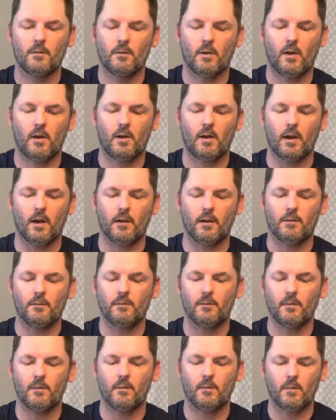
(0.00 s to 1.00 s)
All right,
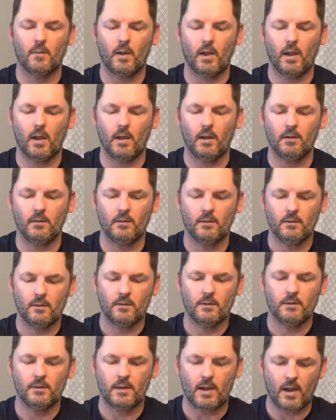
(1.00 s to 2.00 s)
in,
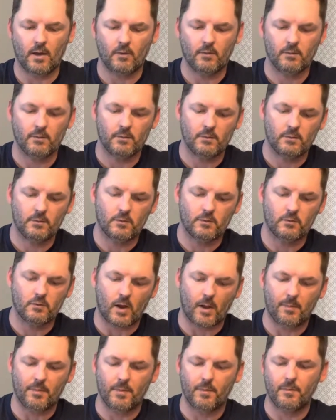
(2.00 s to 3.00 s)
down,
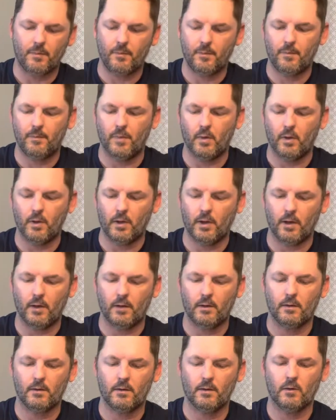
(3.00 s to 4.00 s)
drop, bullet
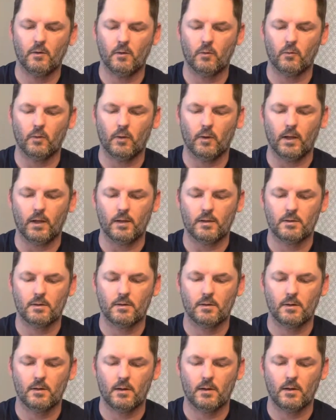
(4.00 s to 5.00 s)
in, release.
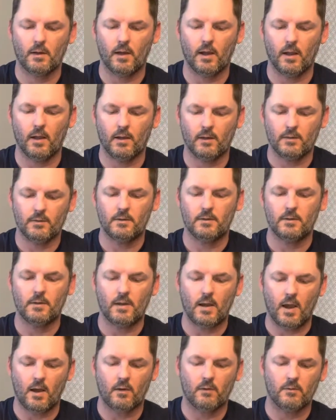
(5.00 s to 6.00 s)
In,
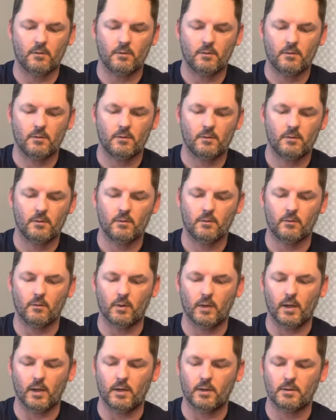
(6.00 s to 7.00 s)
down,
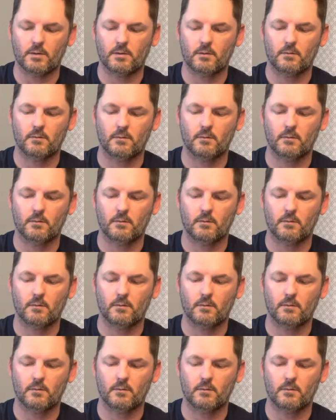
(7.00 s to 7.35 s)
release.